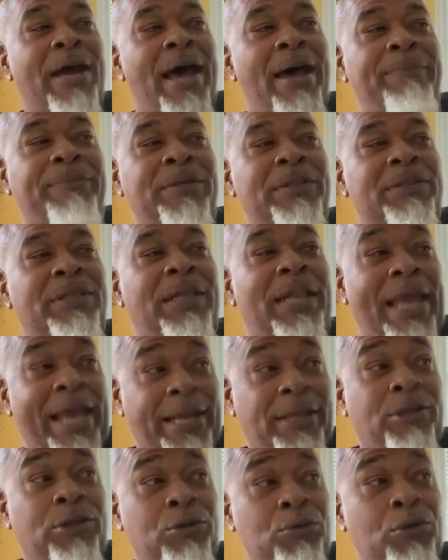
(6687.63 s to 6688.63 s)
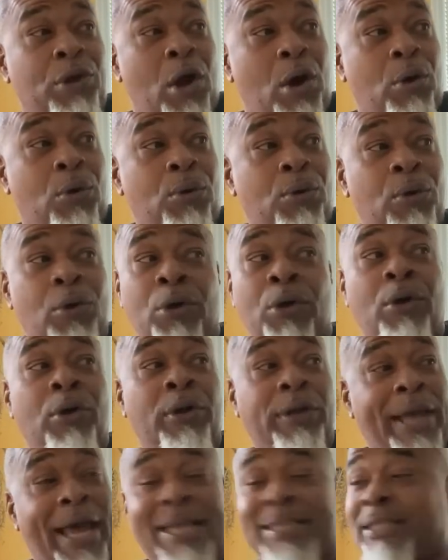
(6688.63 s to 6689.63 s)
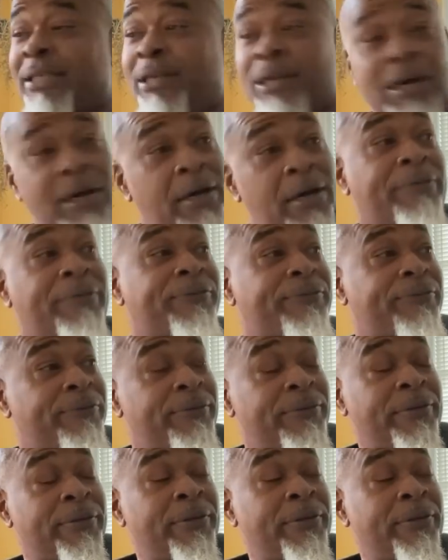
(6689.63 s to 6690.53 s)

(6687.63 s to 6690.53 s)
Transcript: I'm just letting you know that's enough.